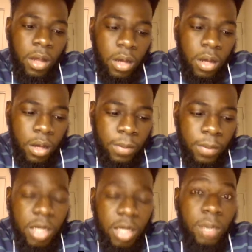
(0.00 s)

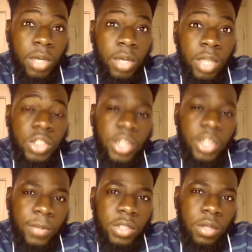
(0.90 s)
telecommunications
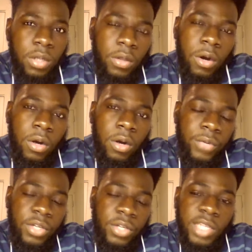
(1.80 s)
chairperson on the
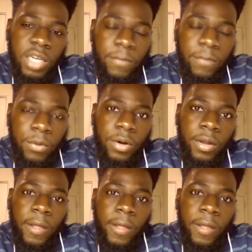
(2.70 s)
regional executive board,